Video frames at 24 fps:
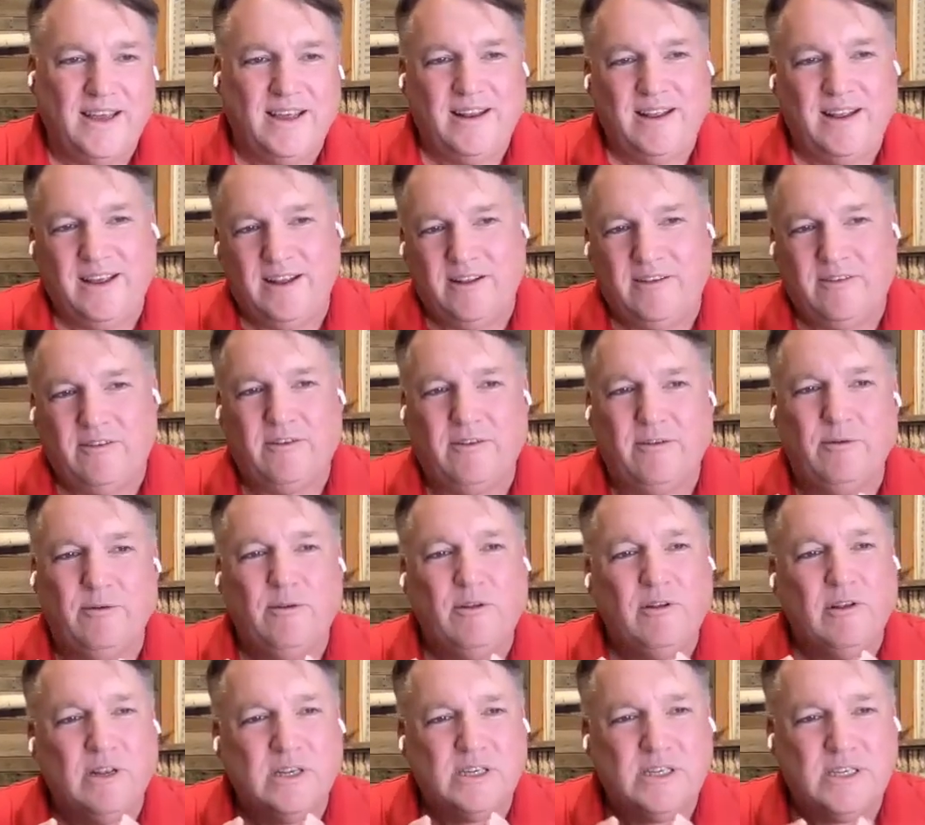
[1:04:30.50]
It, it's
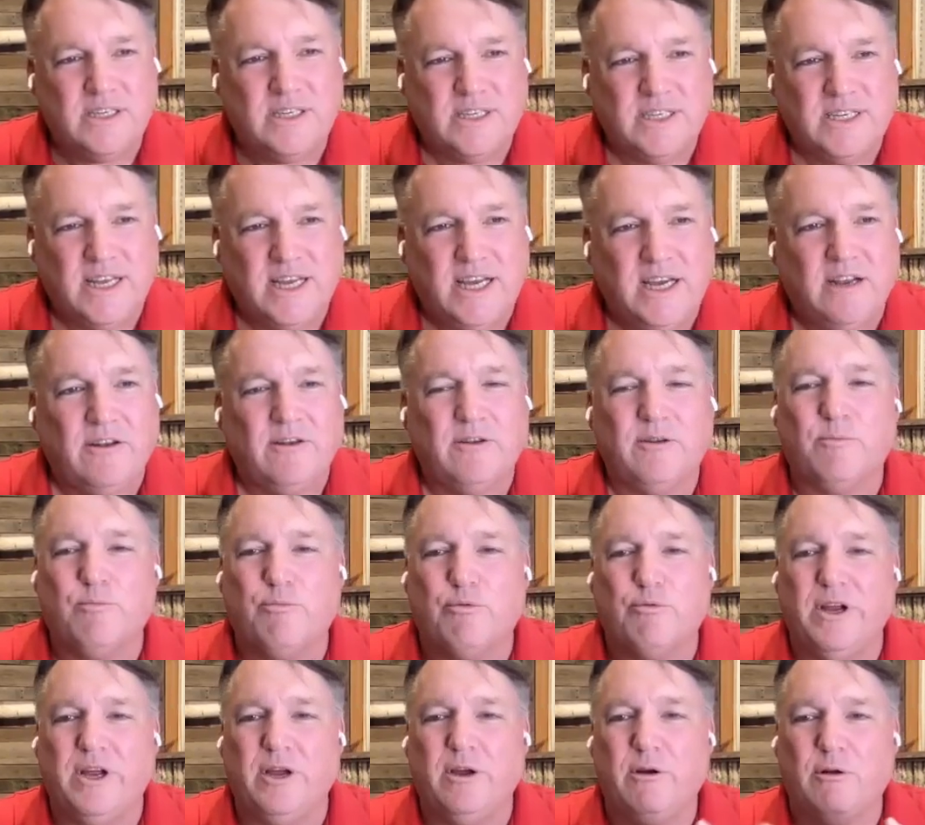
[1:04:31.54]
to seek to
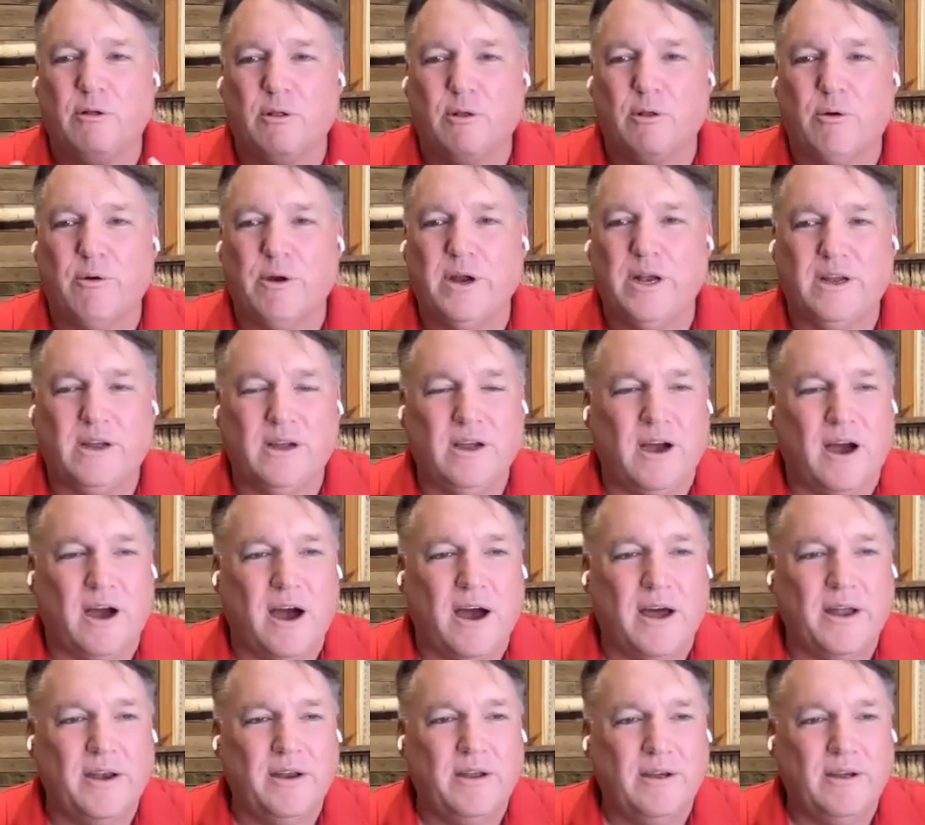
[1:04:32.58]
bring glory to
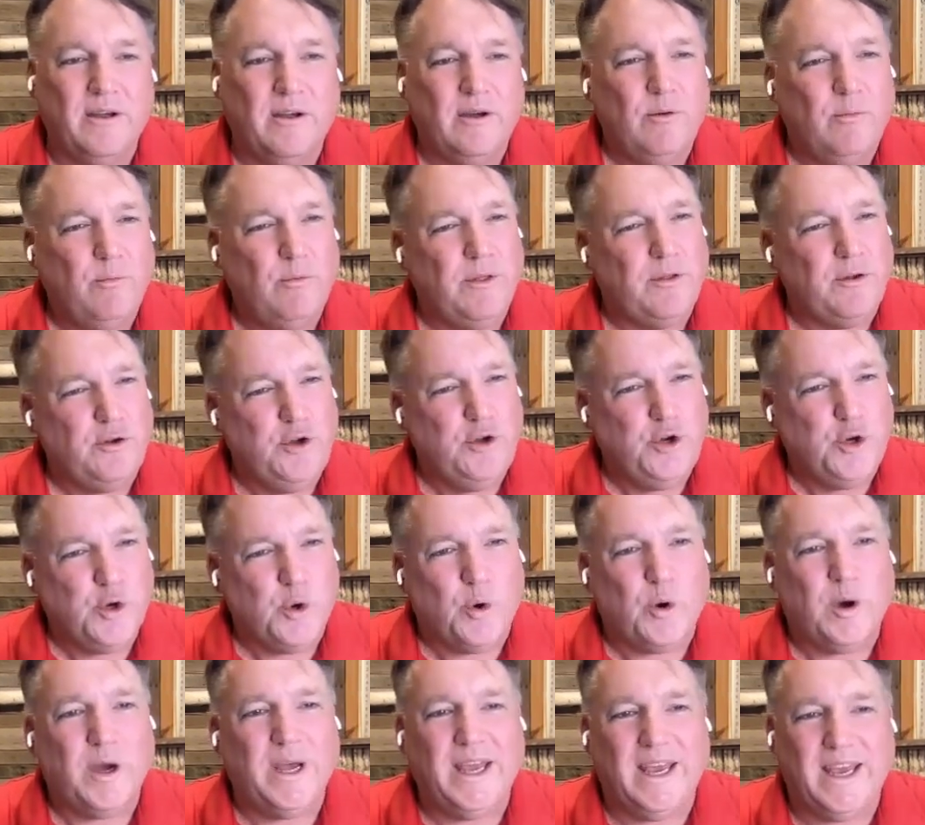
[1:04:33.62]
God with
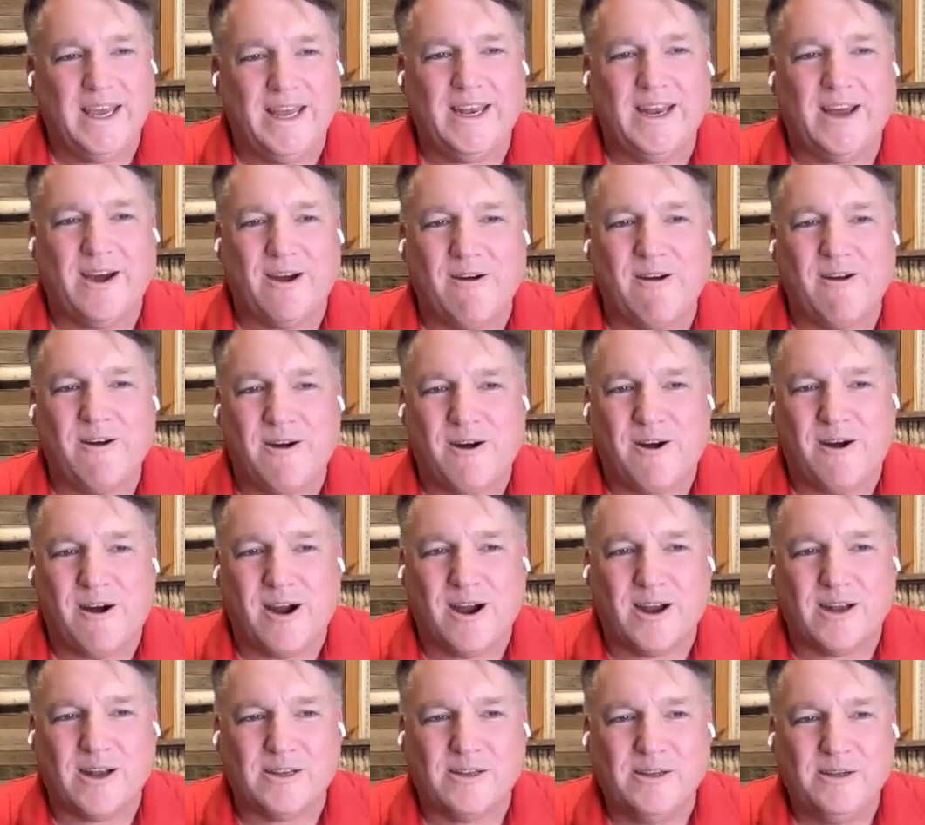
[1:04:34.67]
joy in our
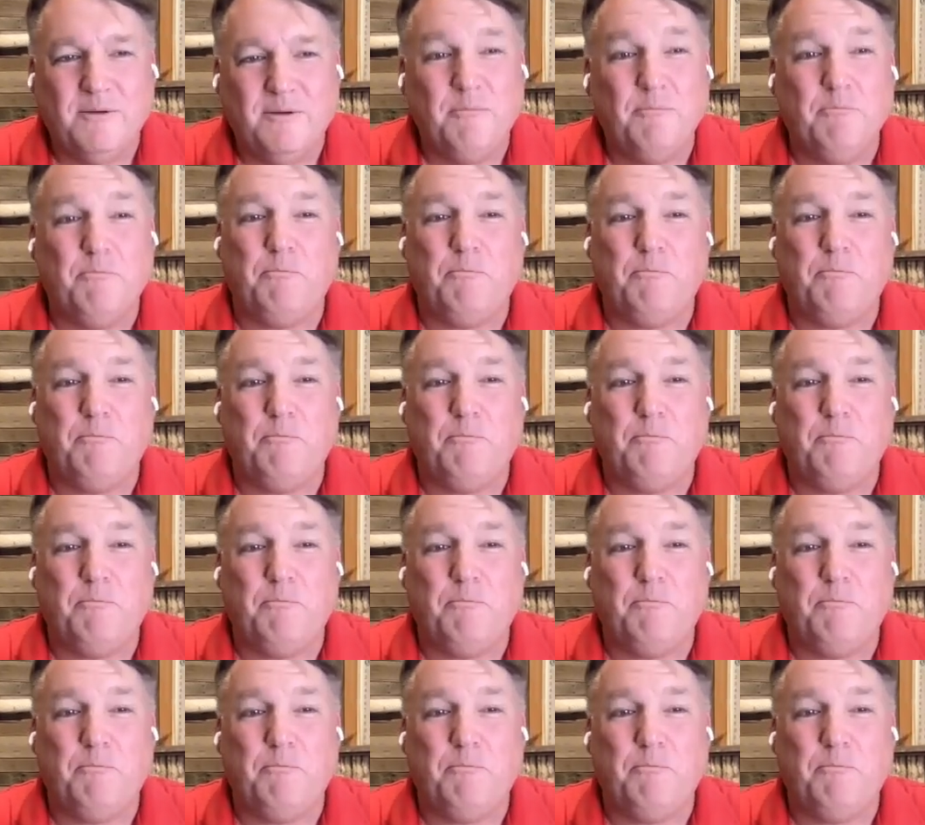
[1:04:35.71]
heart,